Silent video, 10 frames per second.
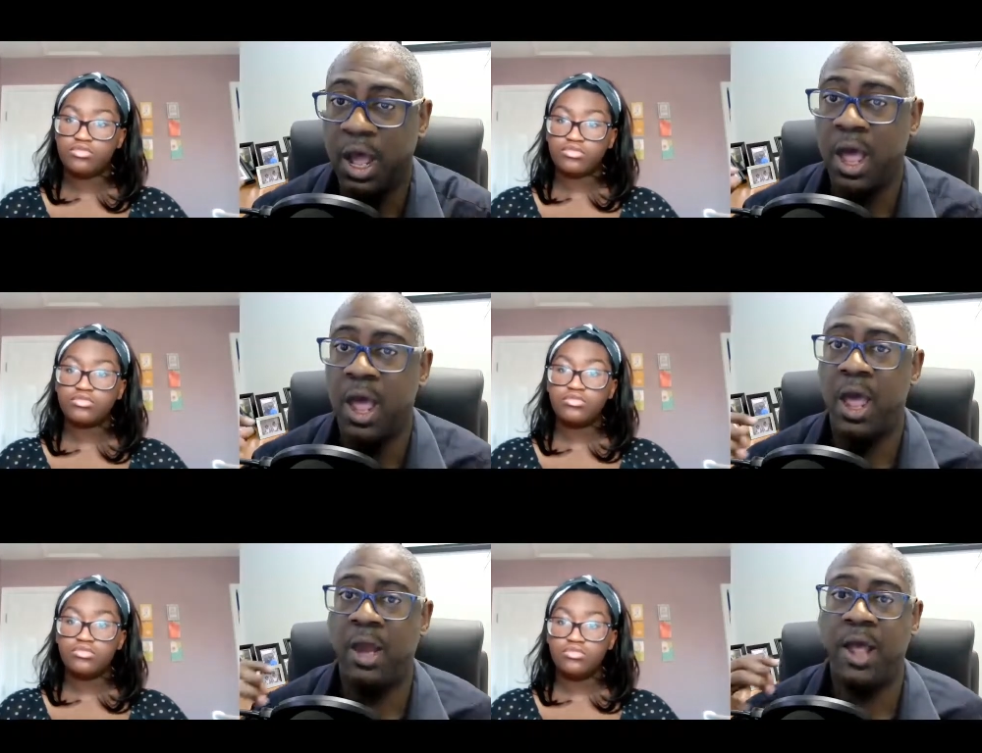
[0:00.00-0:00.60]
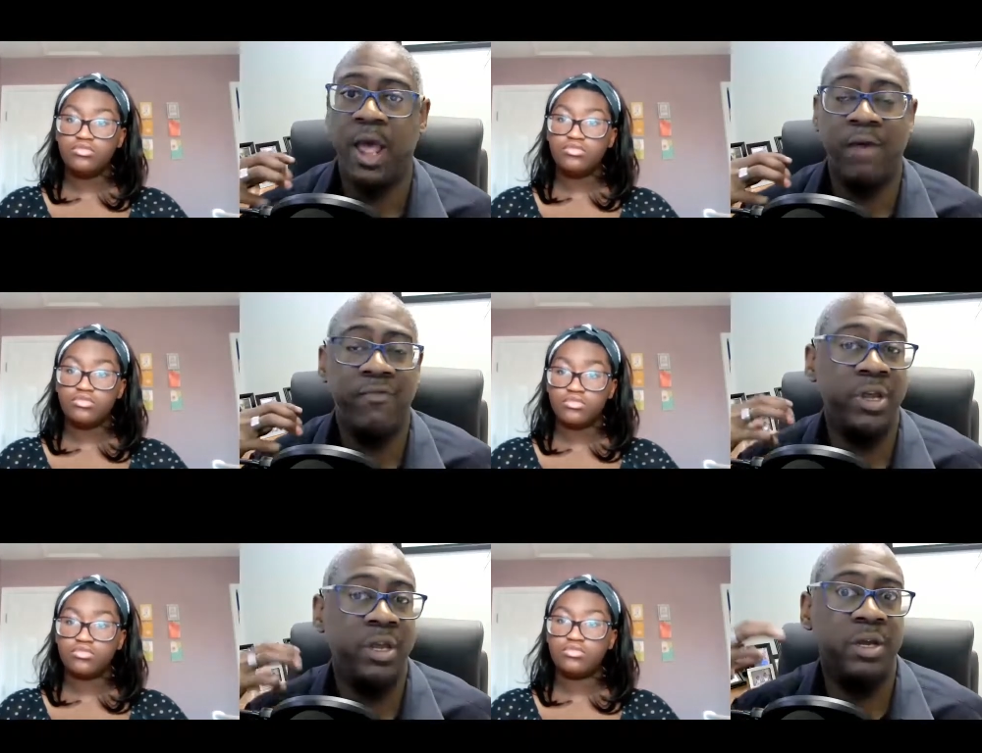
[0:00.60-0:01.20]
Speaker 1: and
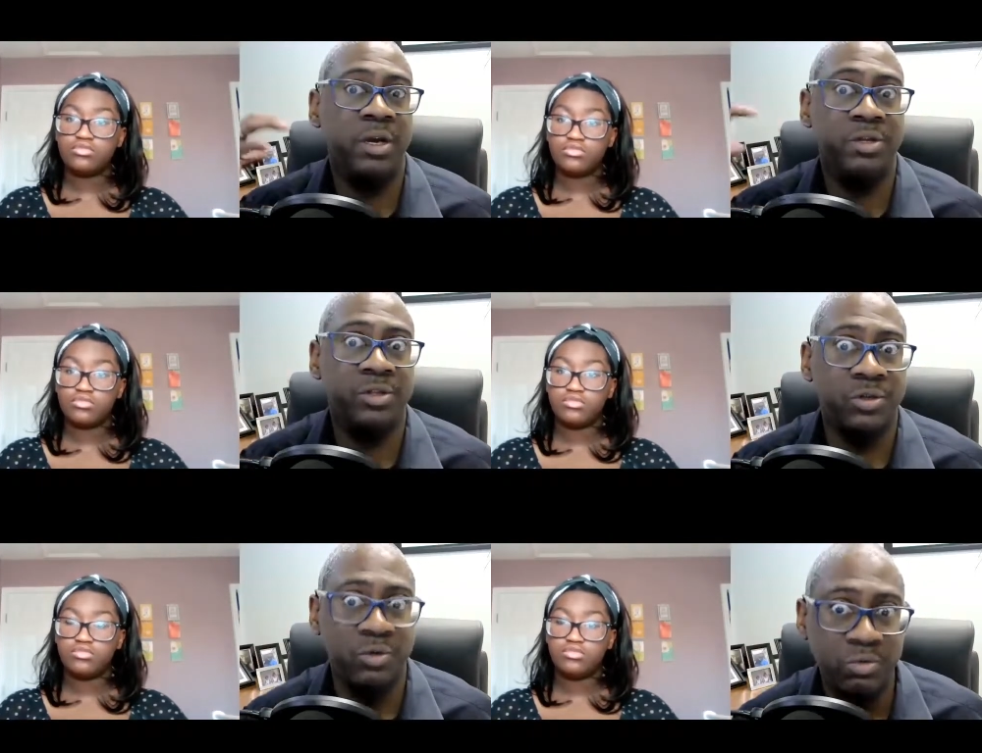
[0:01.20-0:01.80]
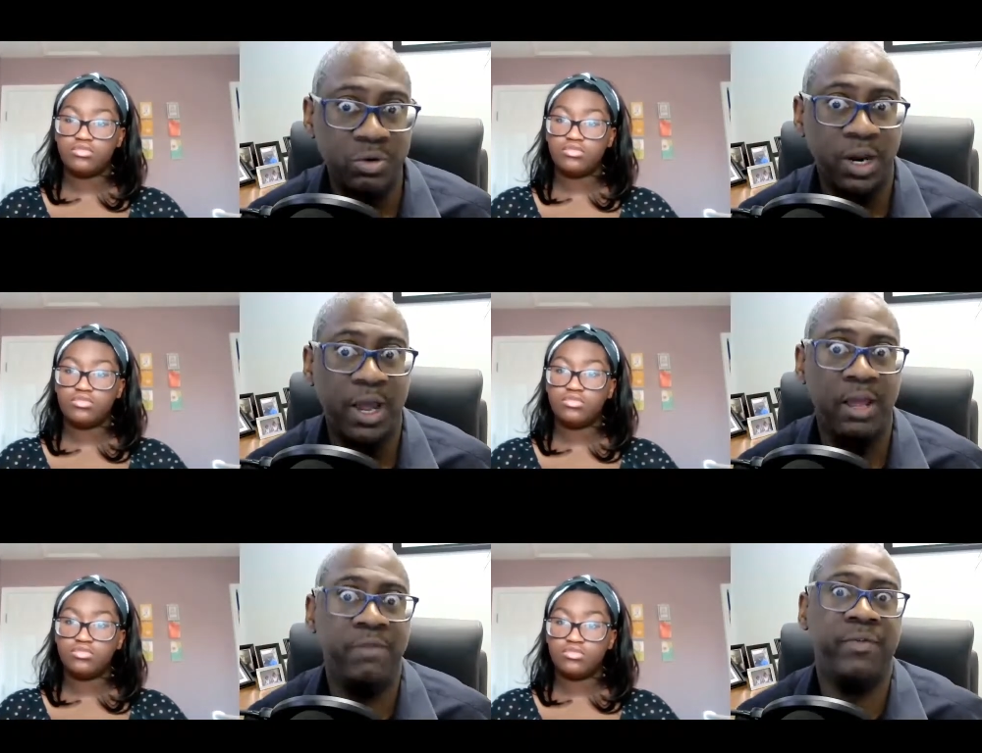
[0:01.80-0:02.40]
having a school
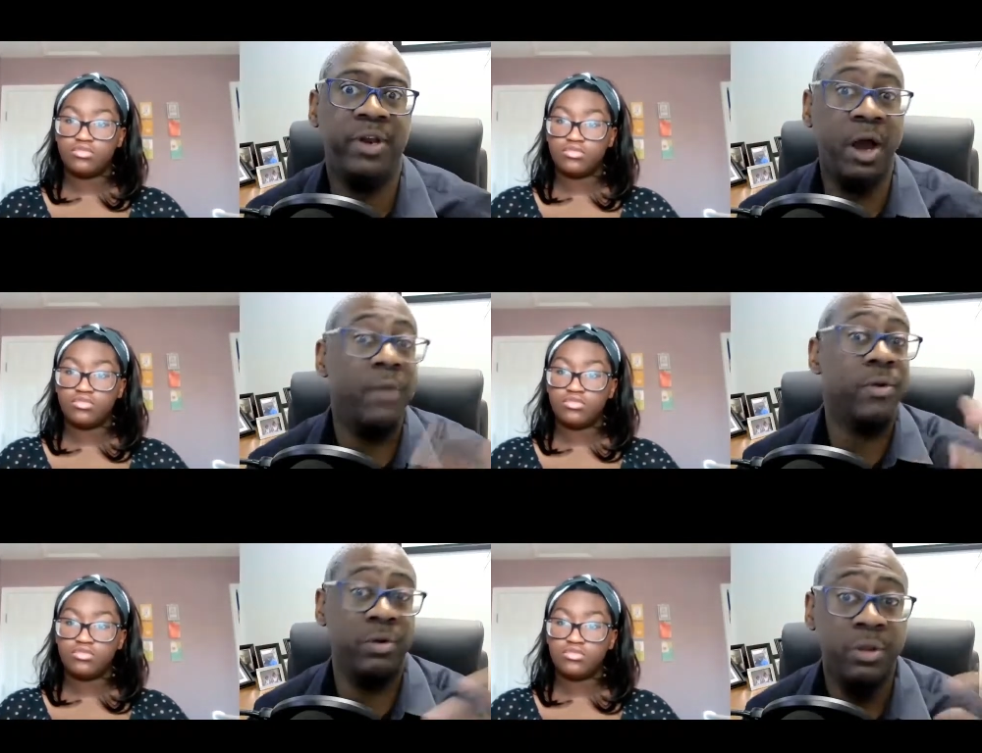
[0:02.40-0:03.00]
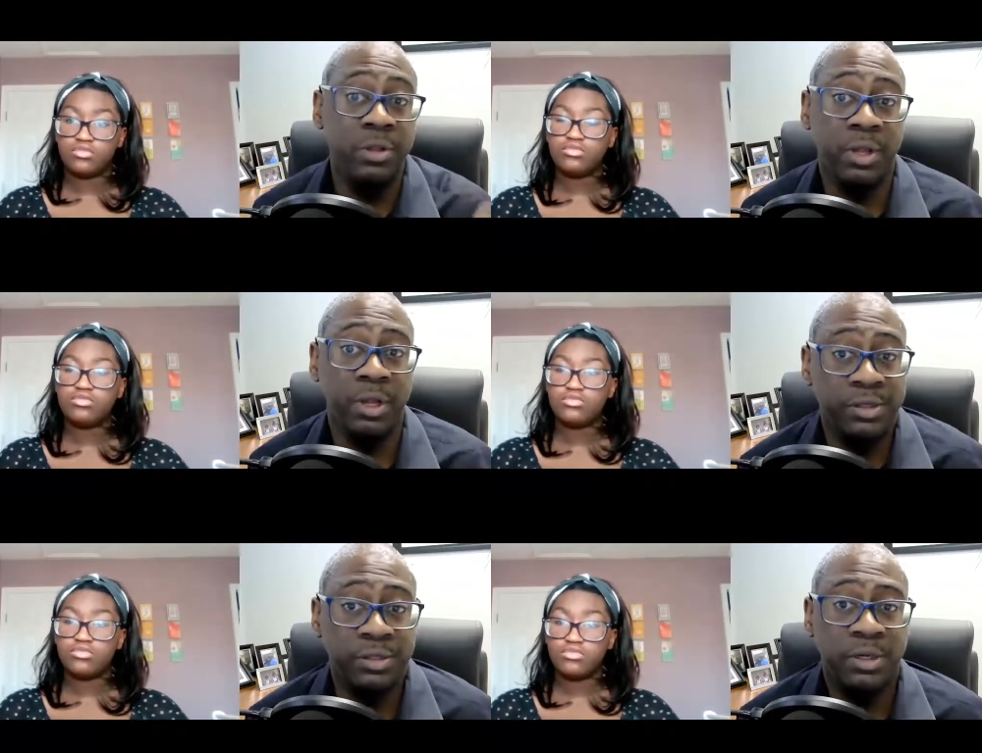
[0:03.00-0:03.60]
life and other
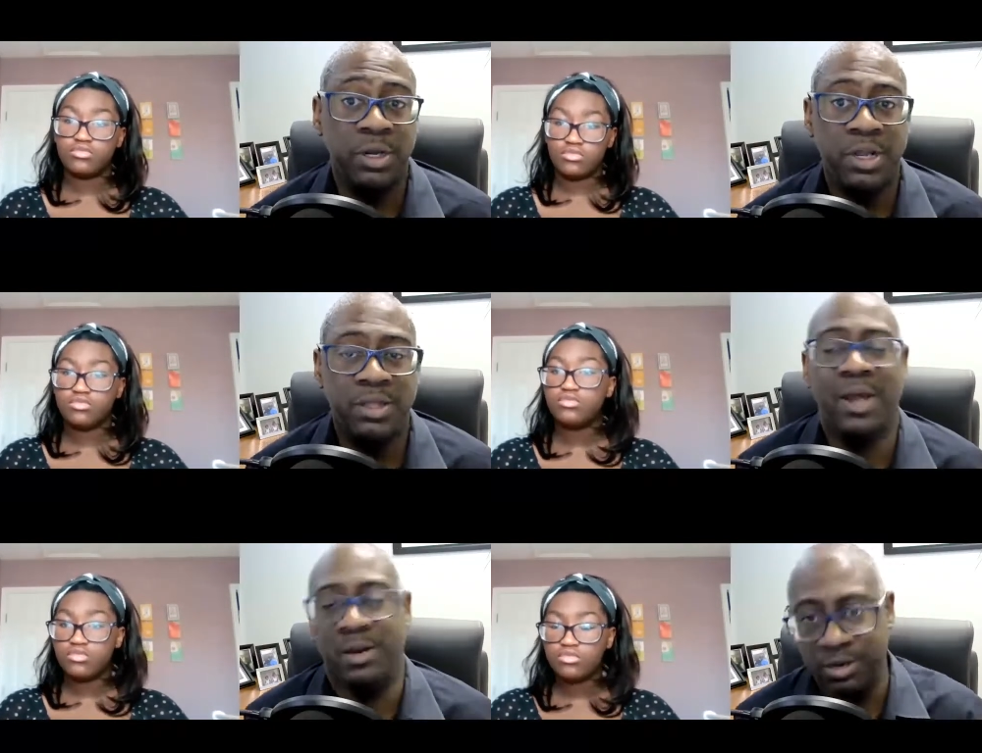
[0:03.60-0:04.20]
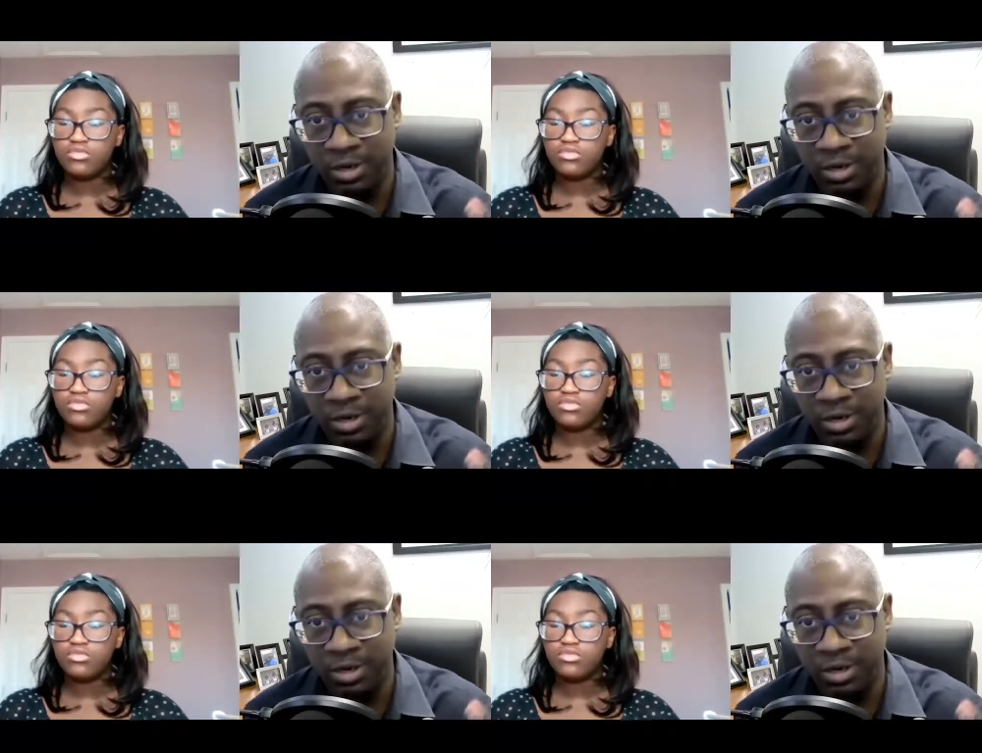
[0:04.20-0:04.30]
things that